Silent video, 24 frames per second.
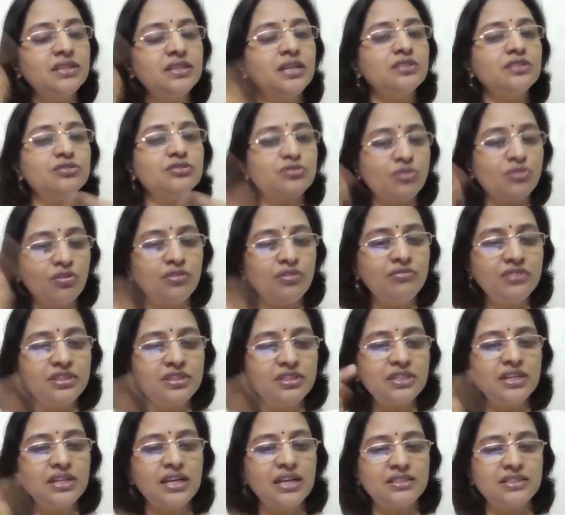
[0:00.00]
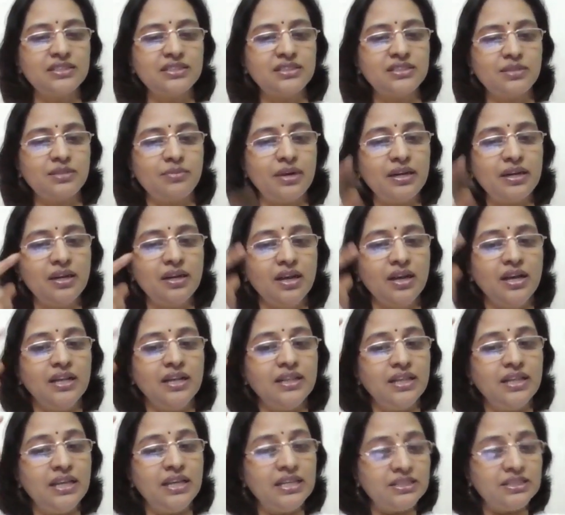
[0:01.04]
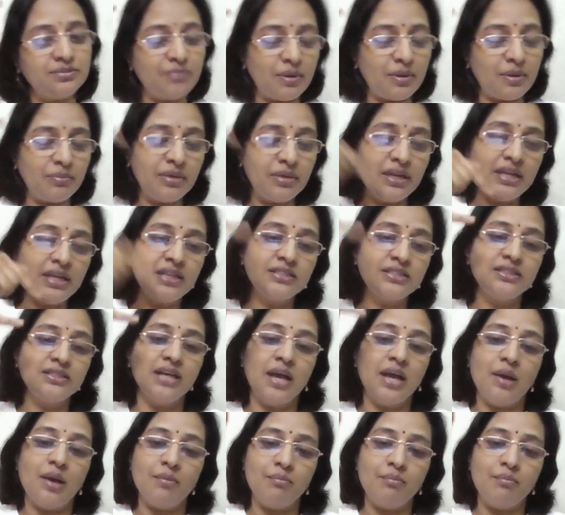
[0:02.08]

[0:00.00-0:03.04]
They are stored within our system, and these memories